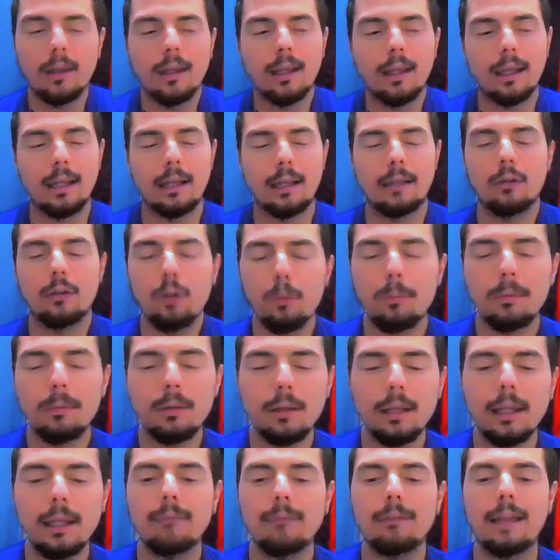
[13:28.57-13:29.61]
And I do
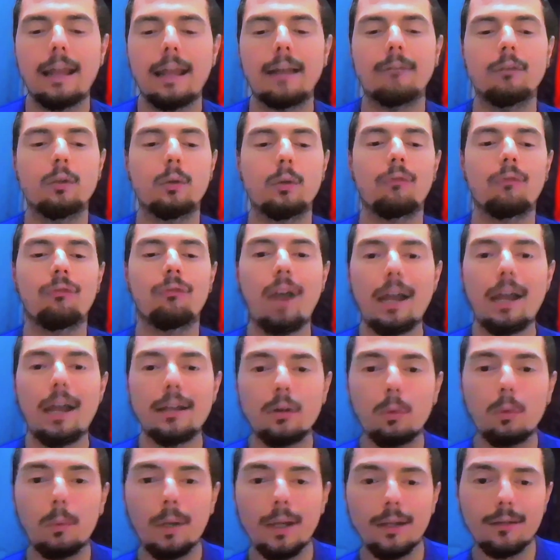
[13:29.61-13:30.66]
believe that if you can find
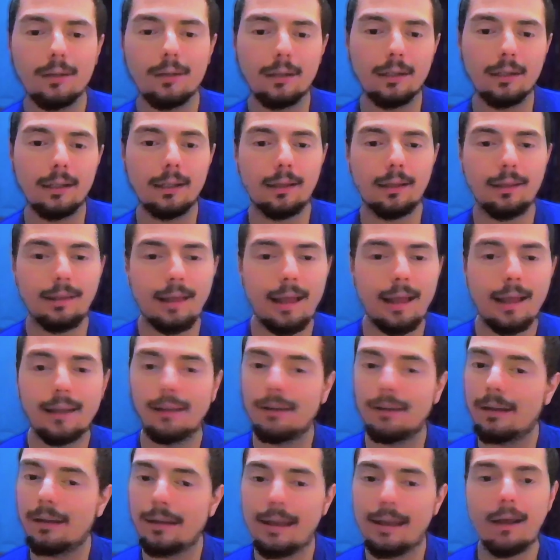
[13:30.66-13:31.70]
your way onto the inside and
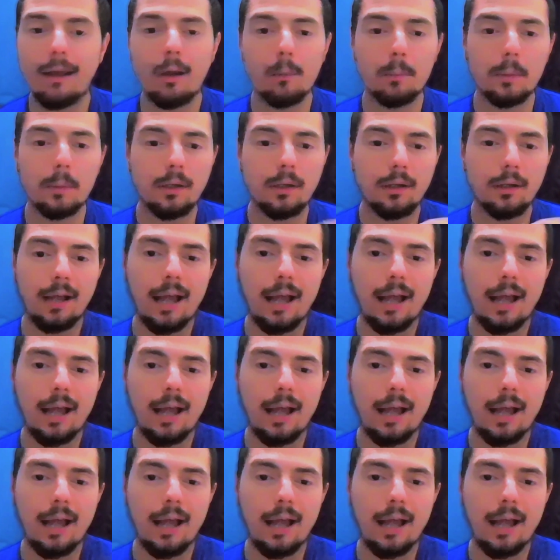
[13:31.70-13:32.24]
land that uppercut,